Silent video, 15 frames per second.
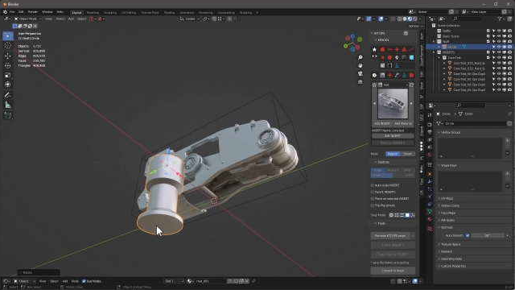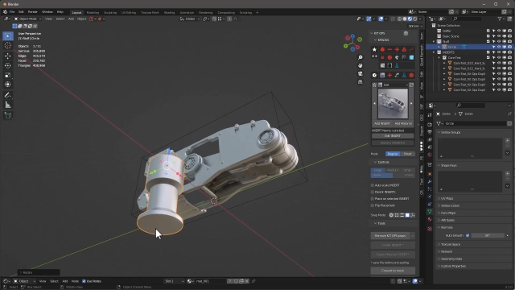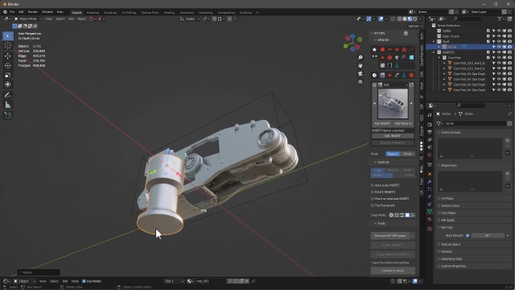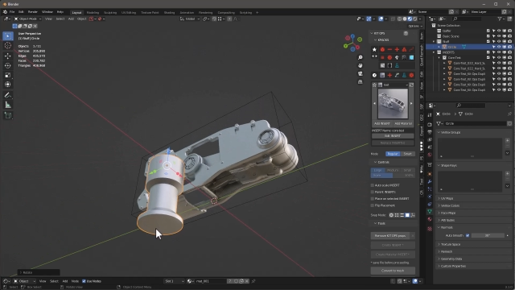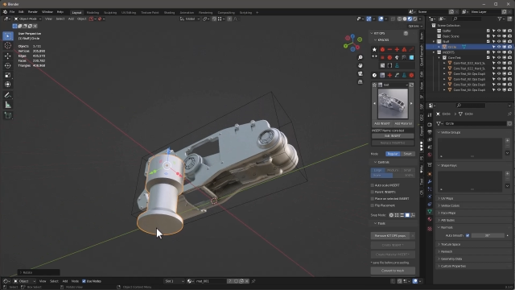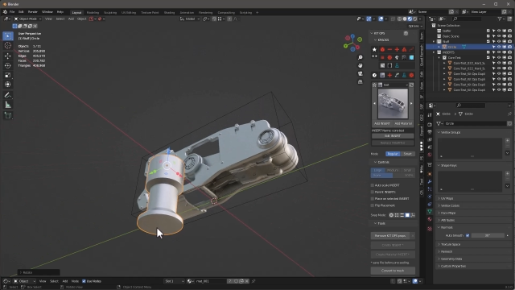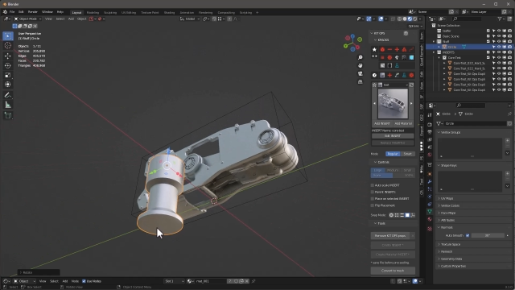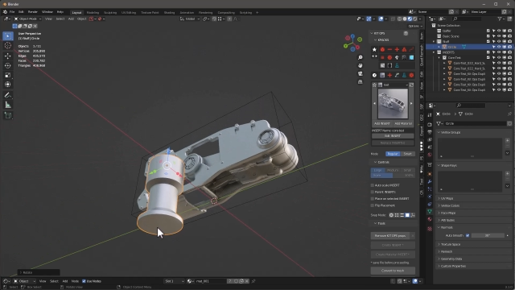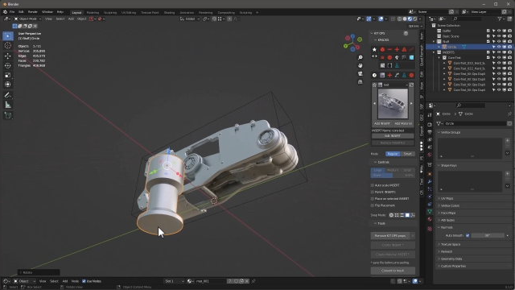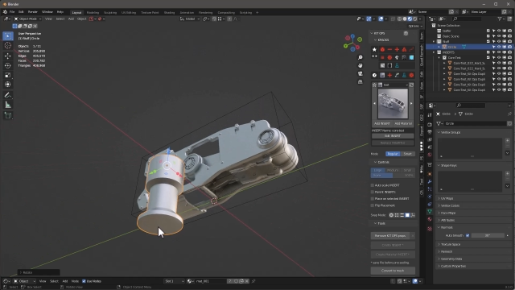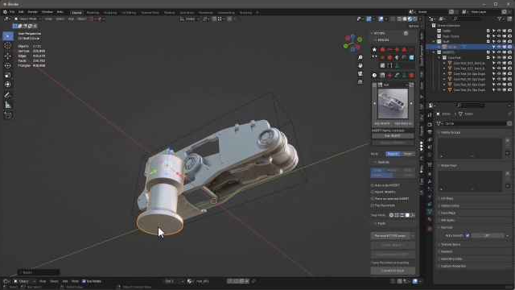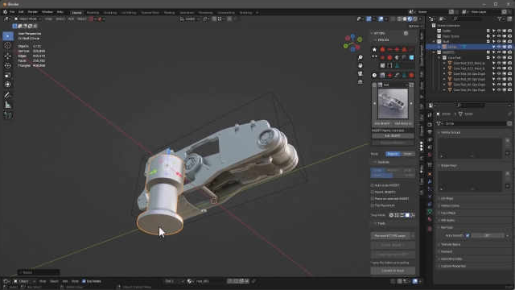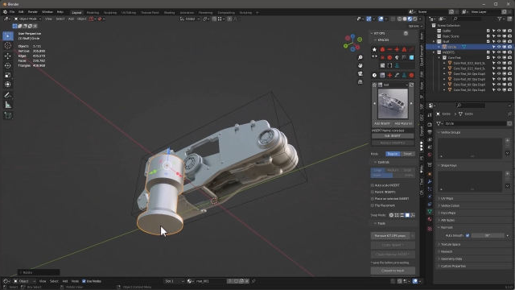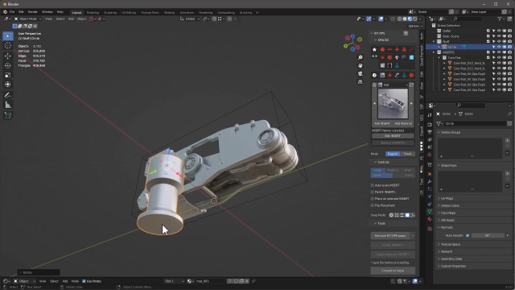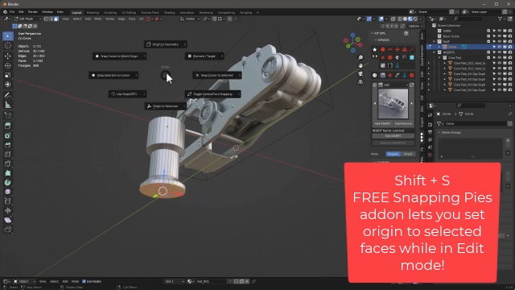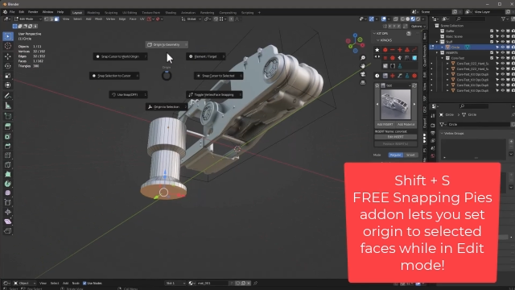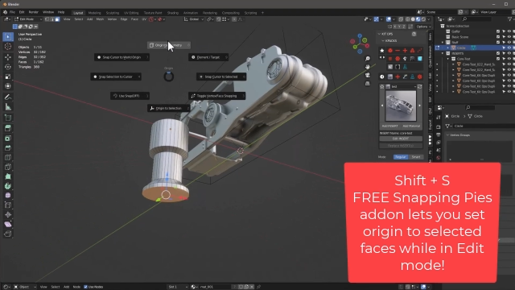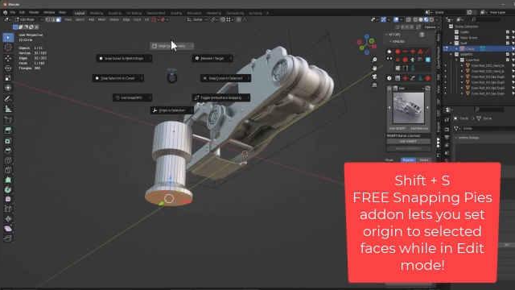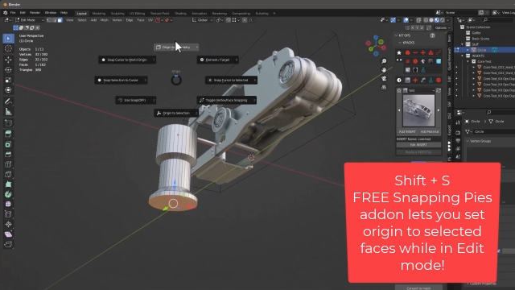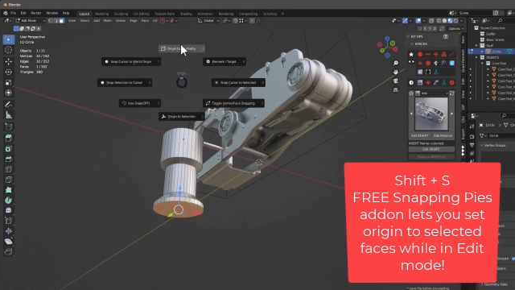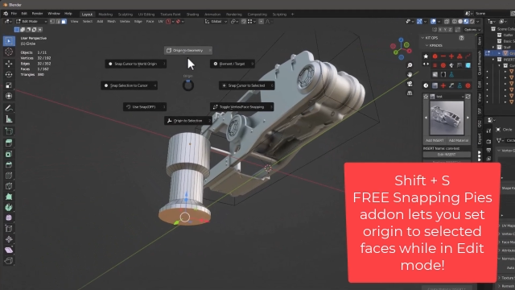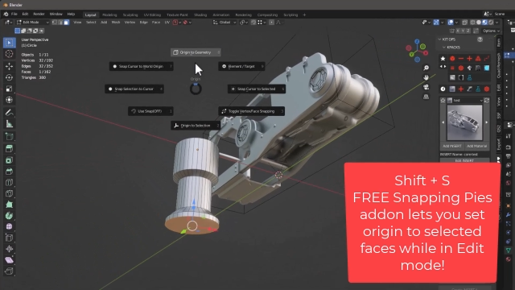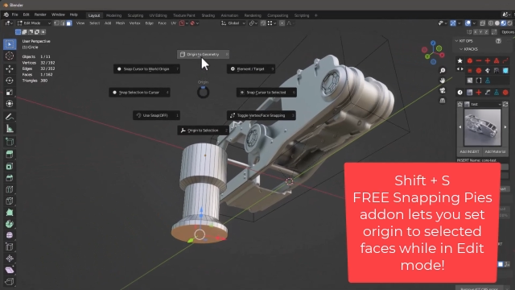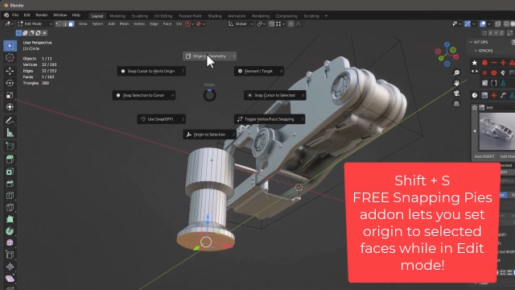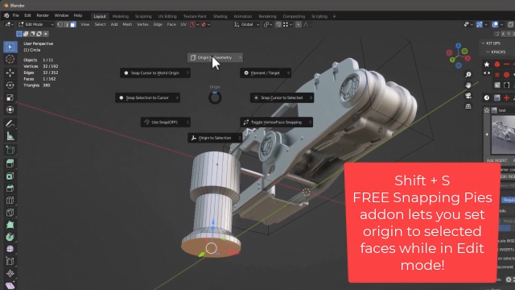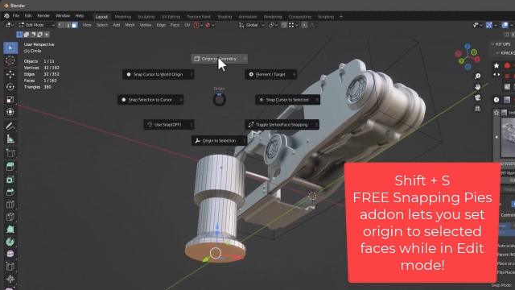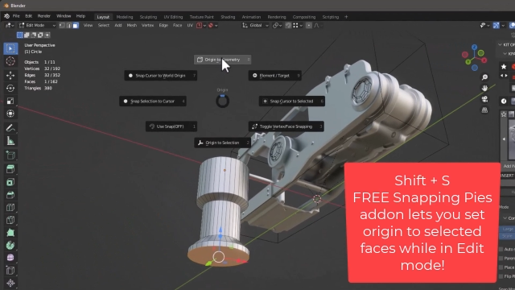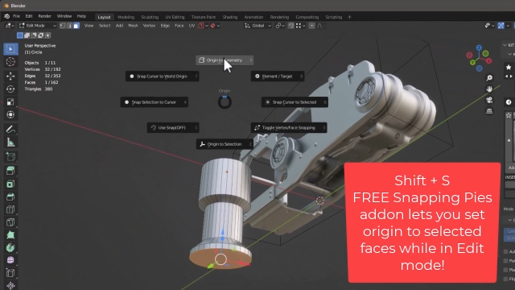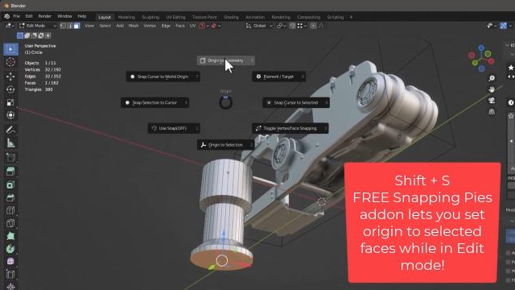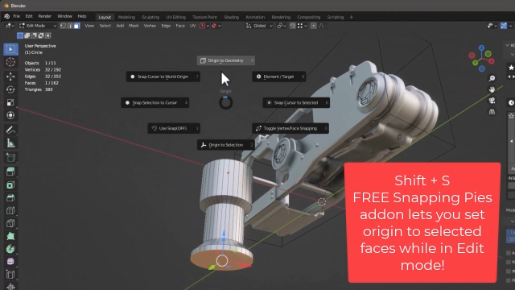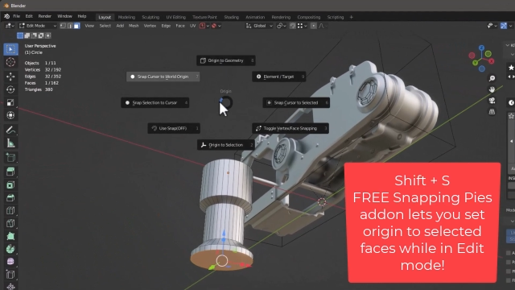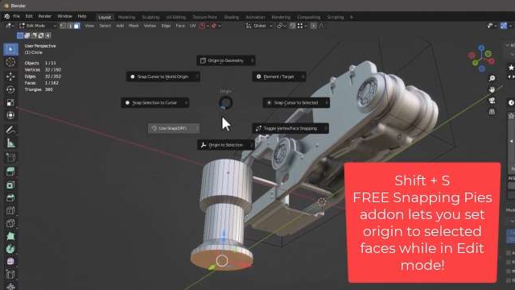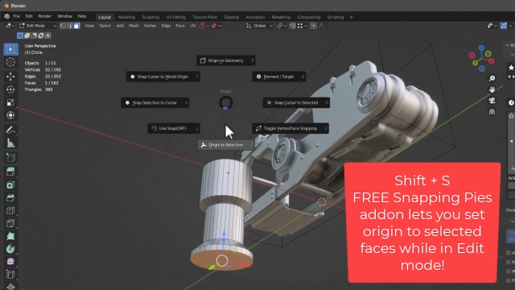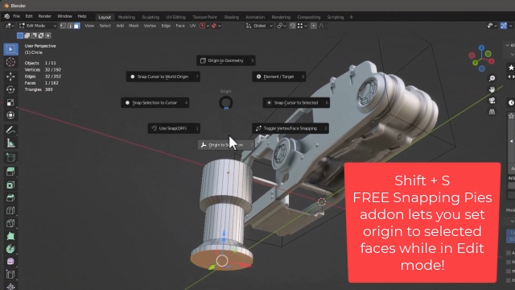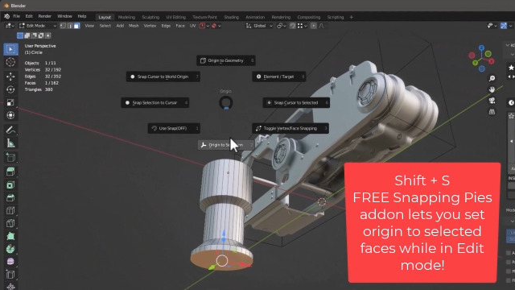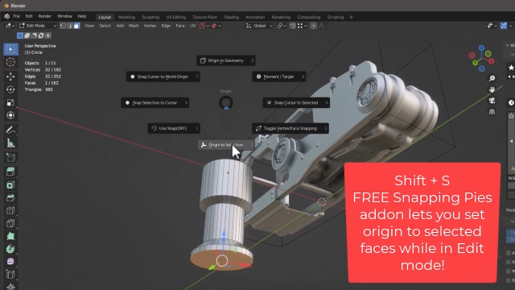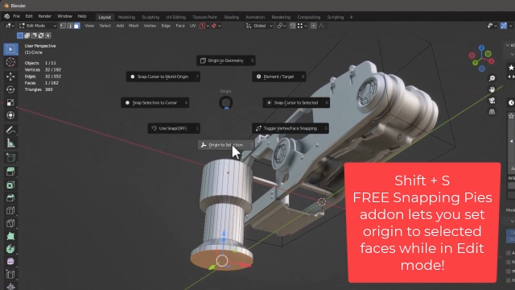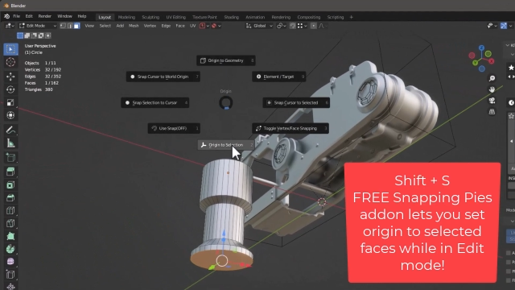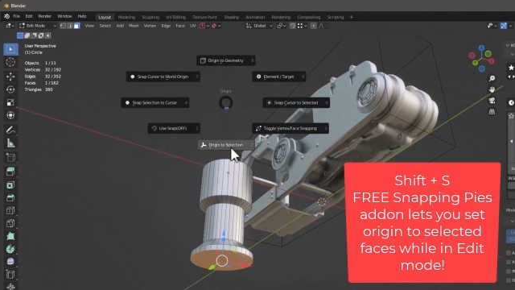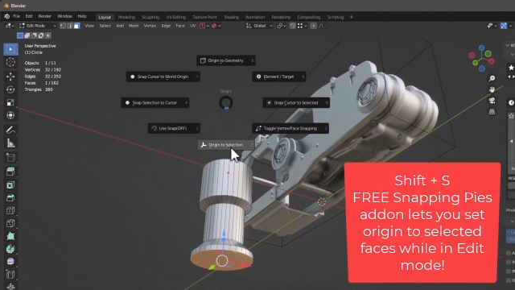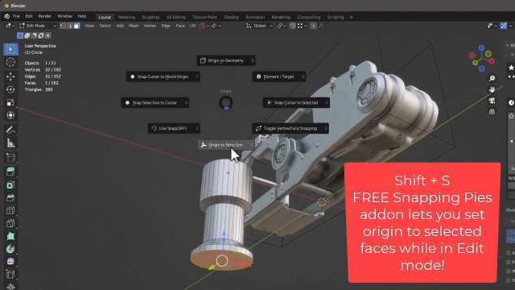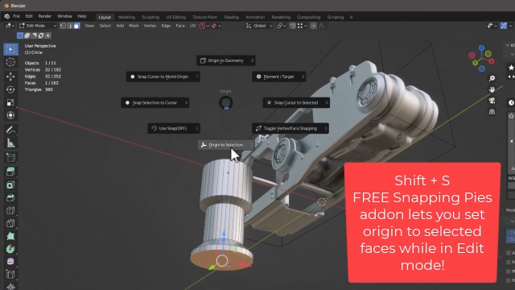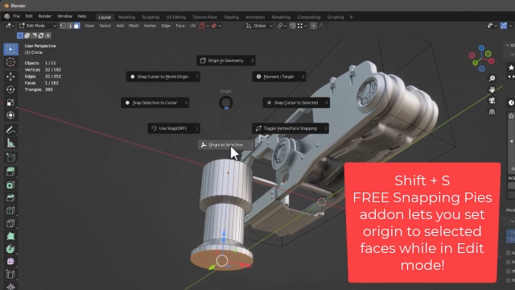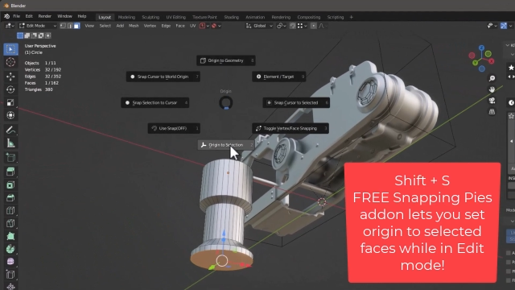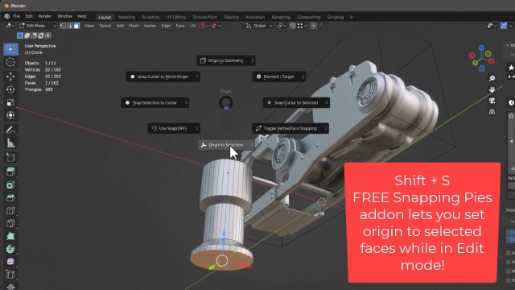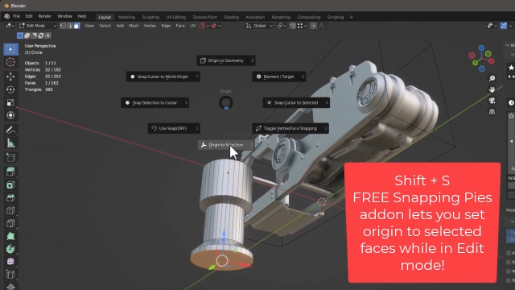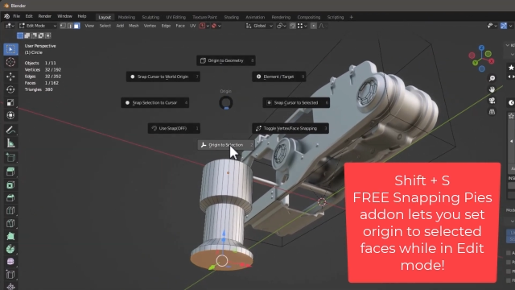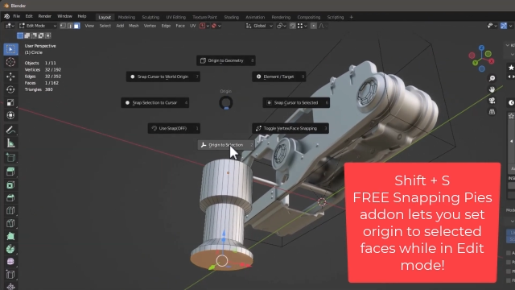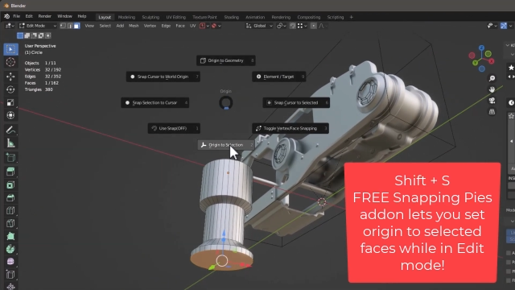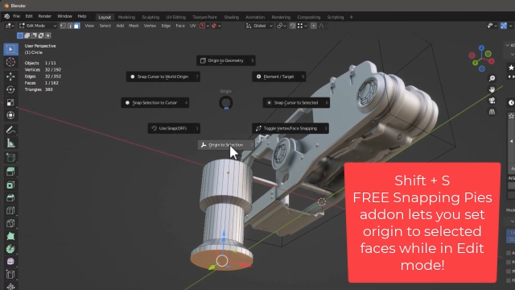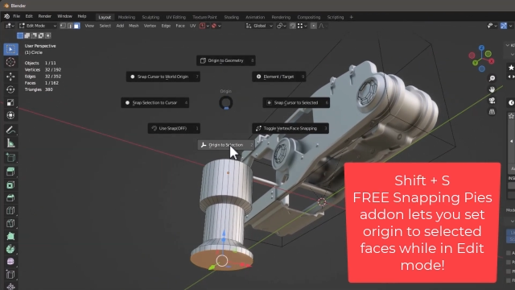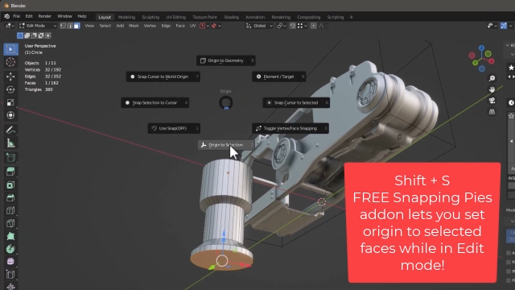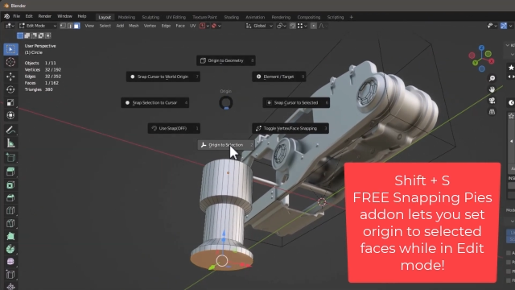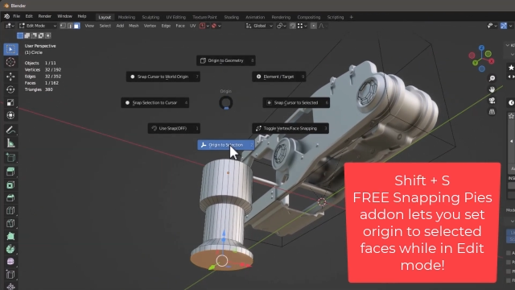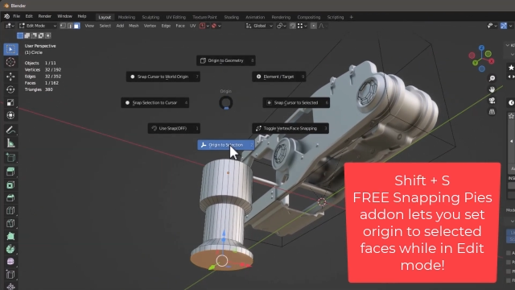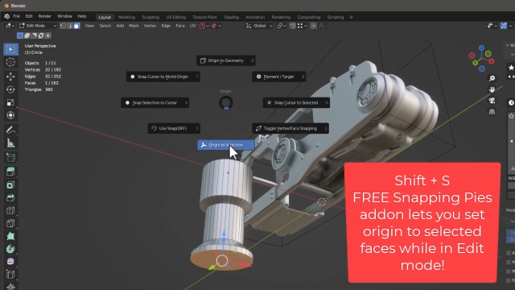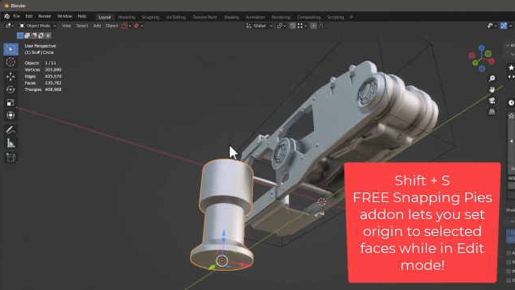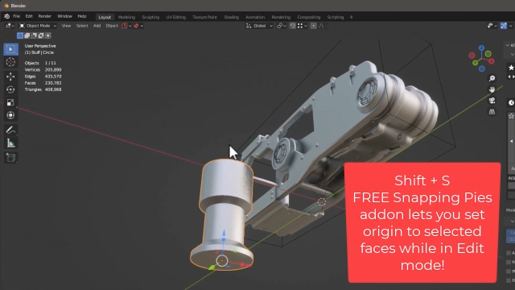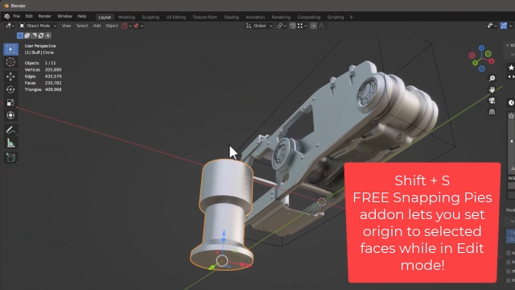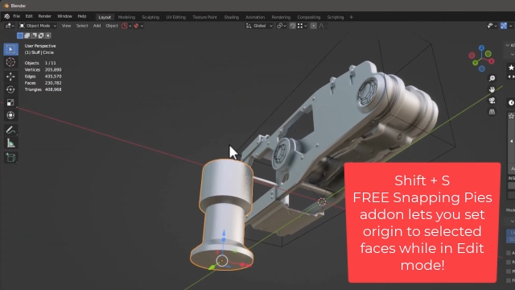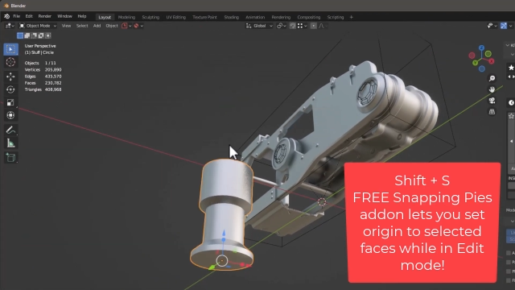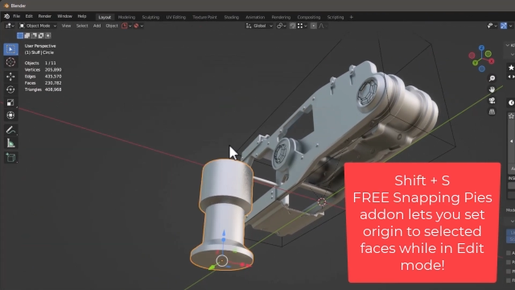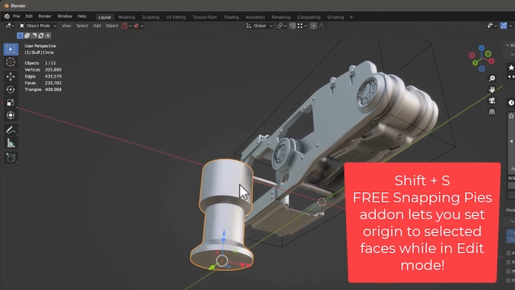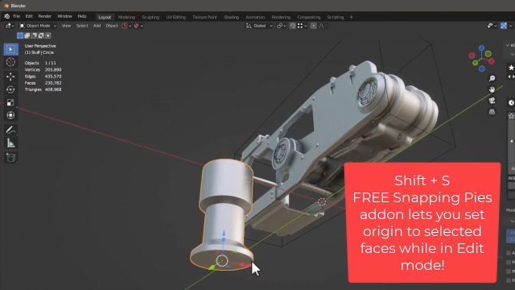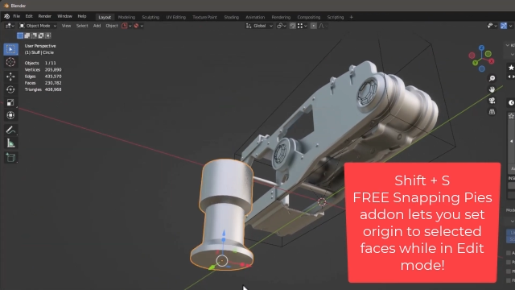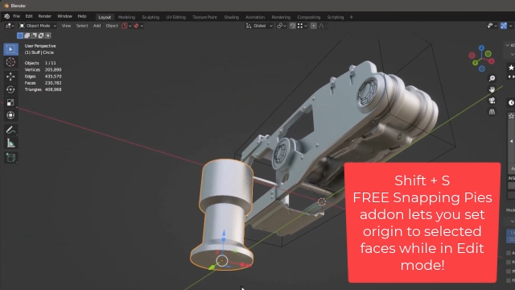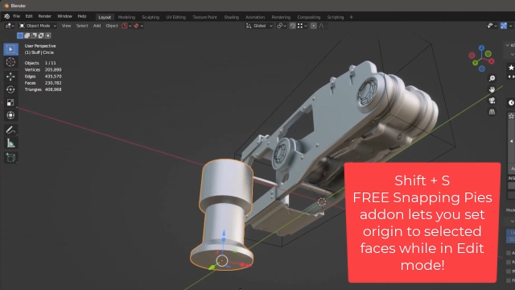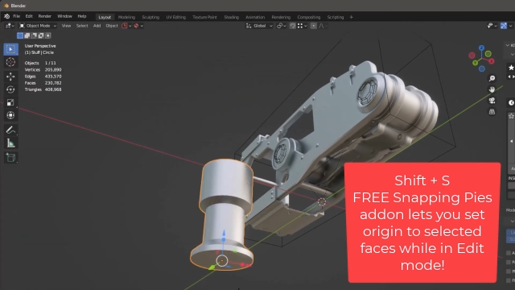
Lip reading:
Nobody's mouth can be seen.